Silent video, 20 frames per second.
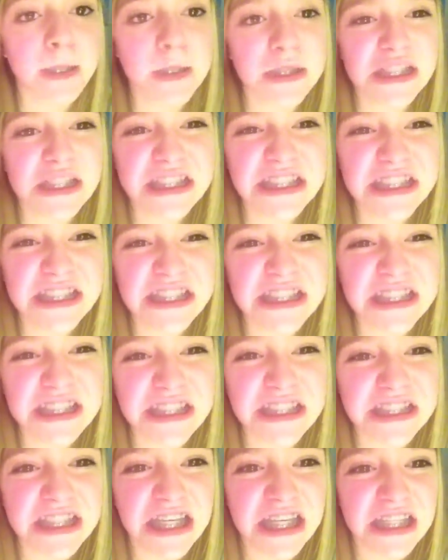teeth look so
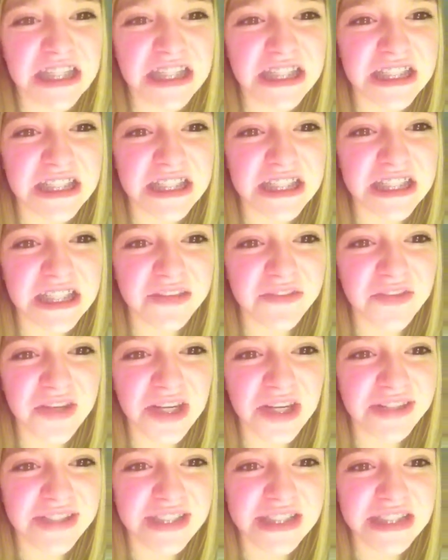yellow on this. I
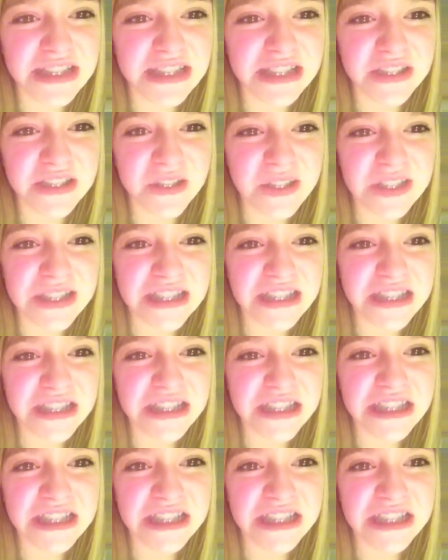promise they're white.